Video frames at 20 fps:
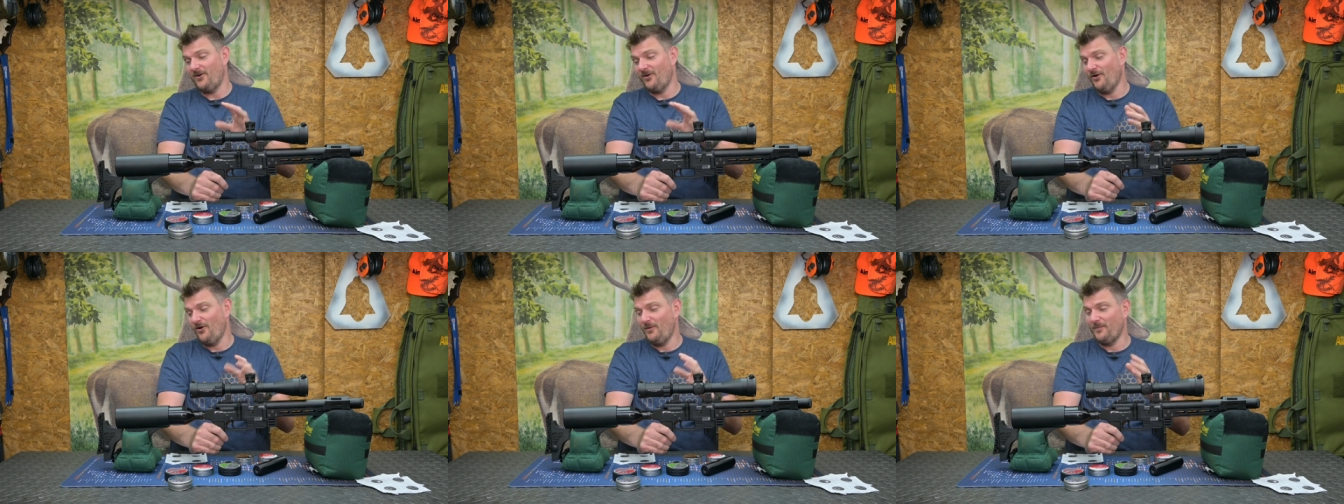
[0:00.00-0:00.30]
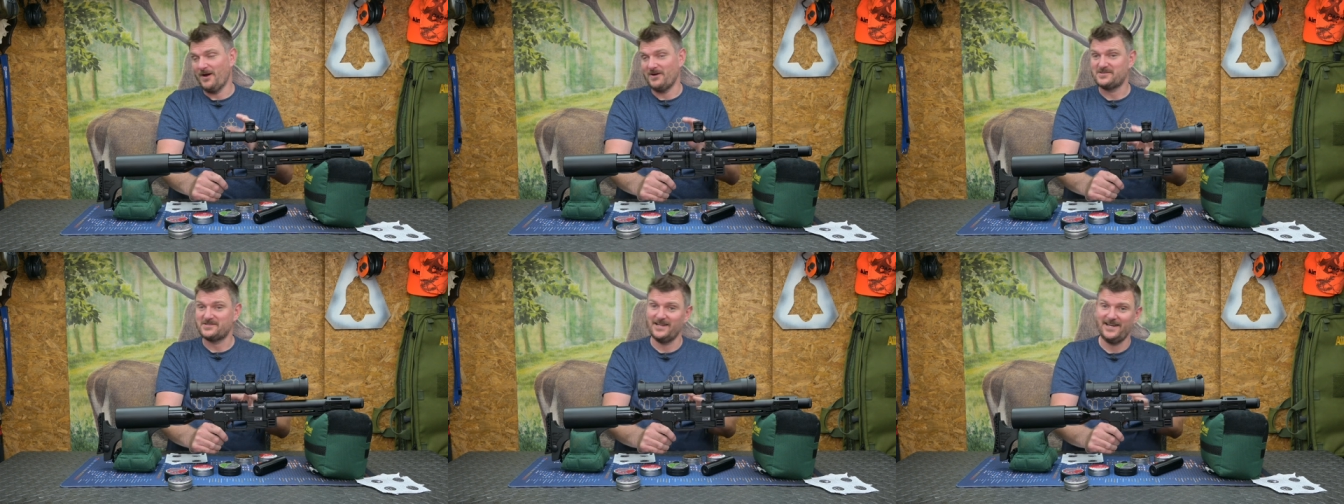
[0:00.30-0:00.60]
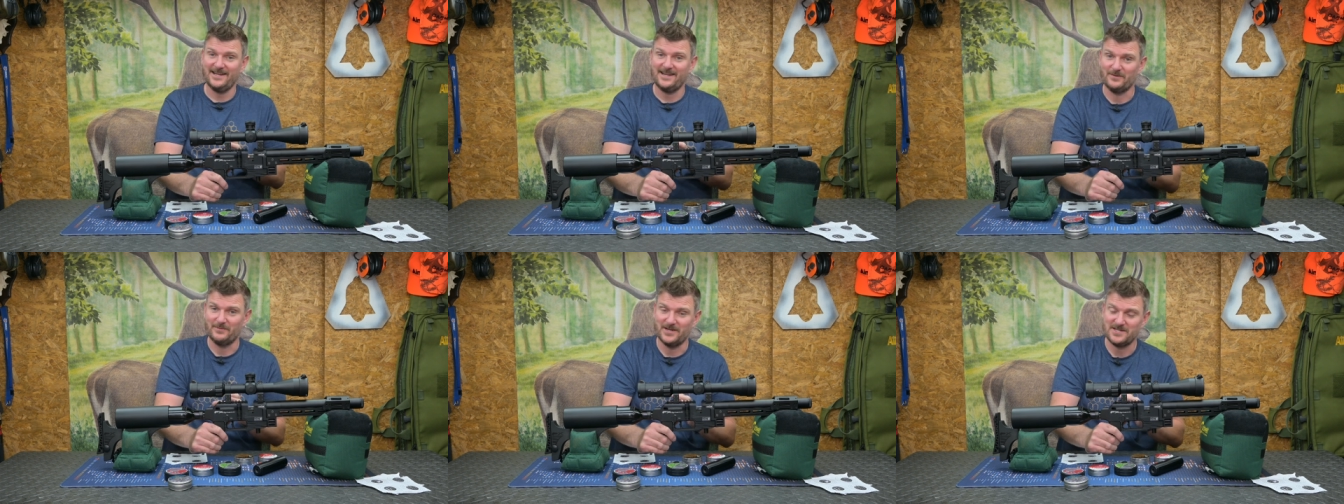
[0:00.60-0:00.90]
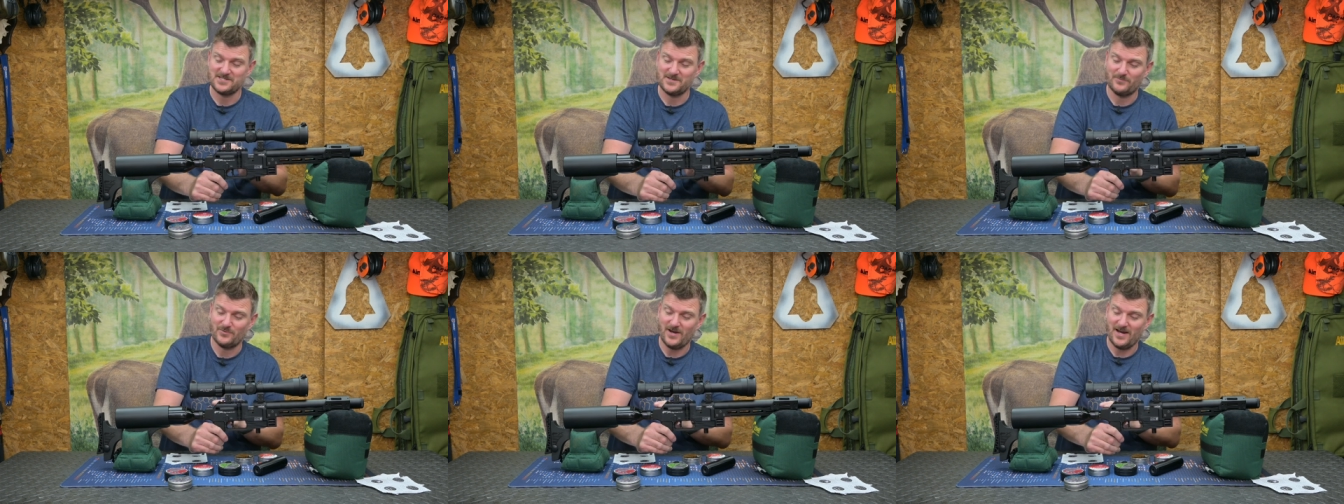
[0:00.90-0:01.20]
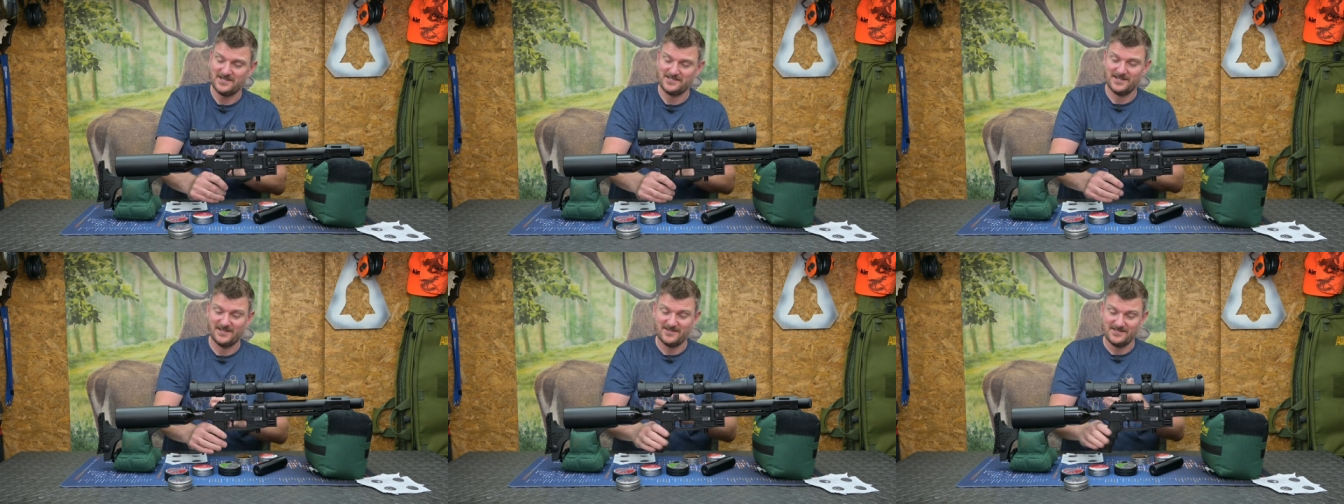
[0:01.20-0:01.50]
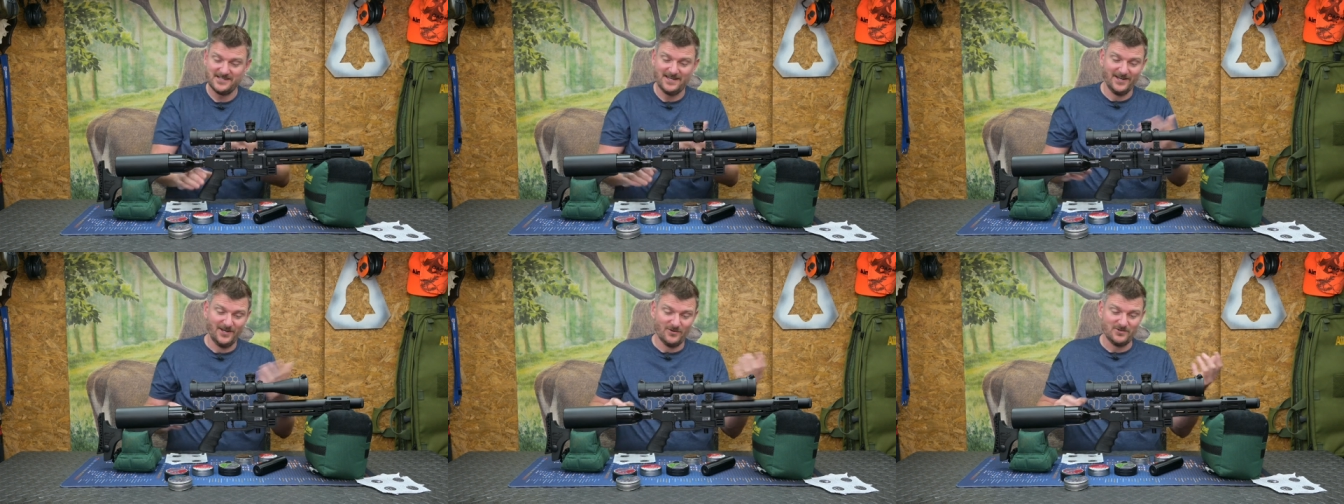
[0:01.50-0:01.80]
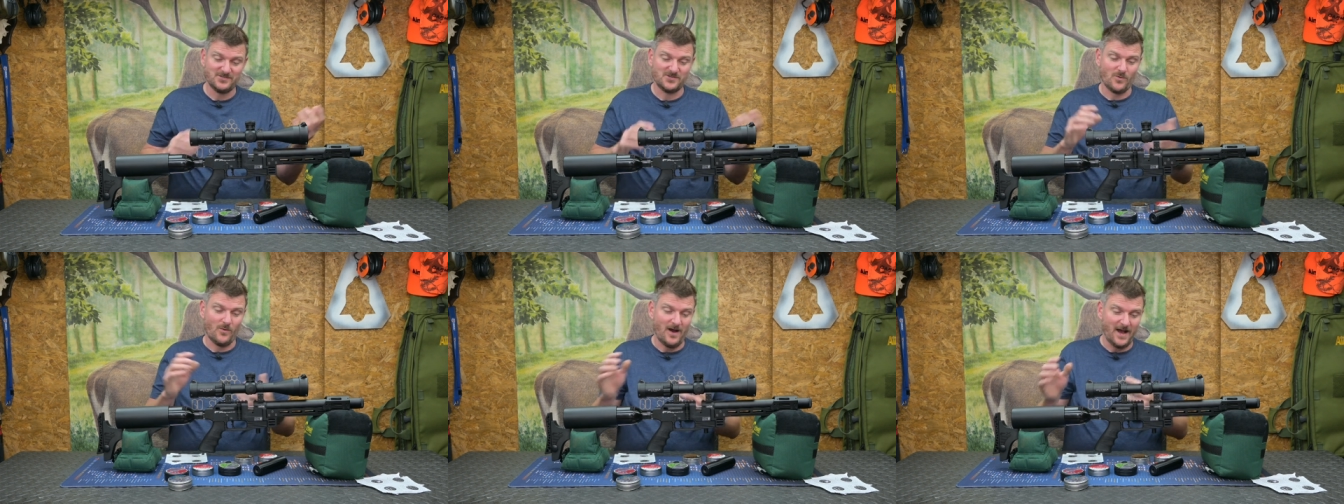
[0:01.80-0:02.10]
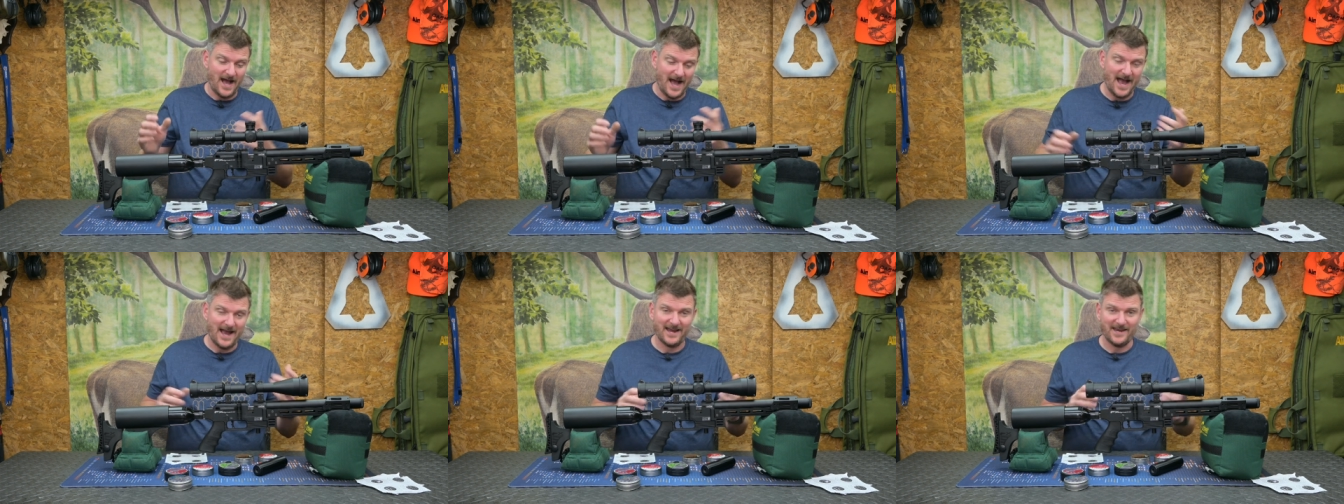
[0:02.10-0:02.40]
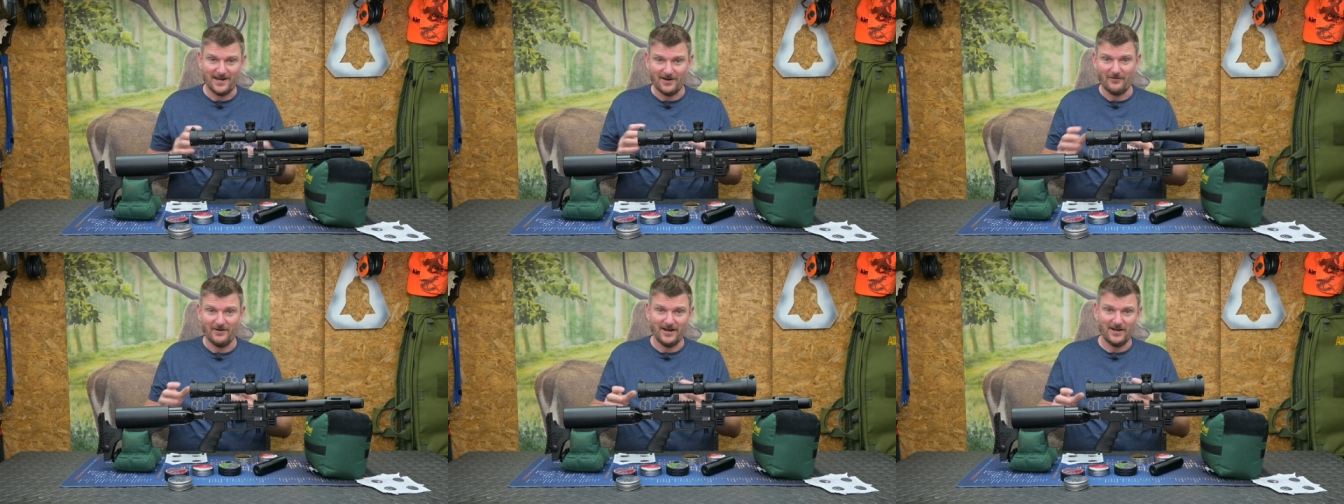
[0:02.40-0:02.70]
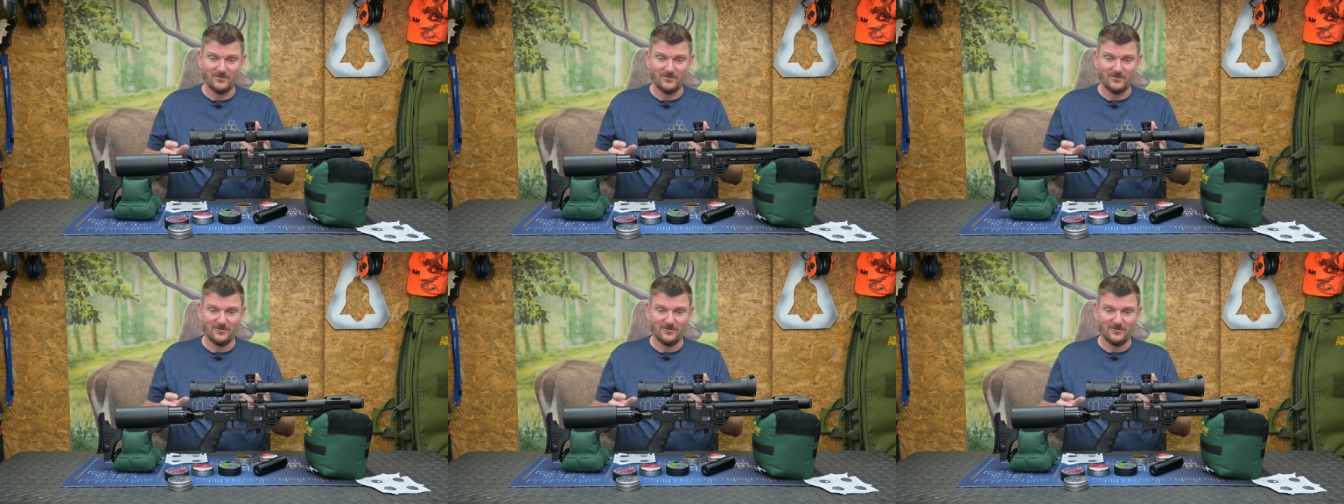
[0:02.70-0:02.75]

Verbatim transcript: almost a little bit surprising because it looks quite angular,